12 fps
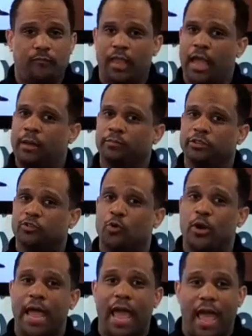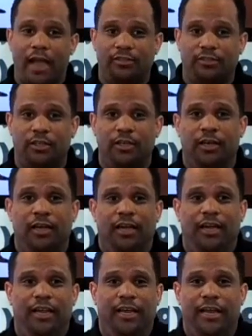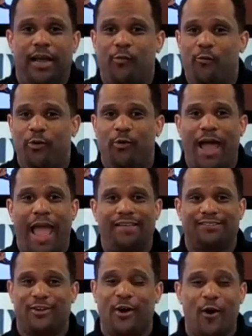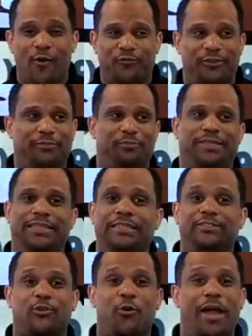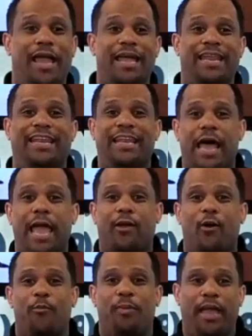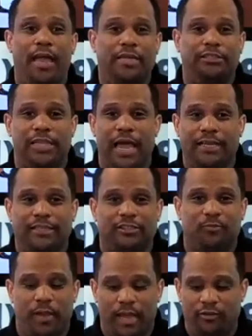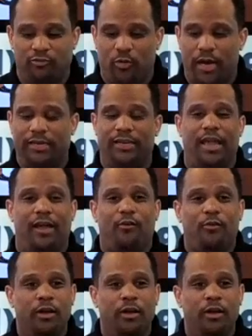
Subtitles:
I'm just going to ask, and I will ask often, please go ahead and like our page, like this page right now.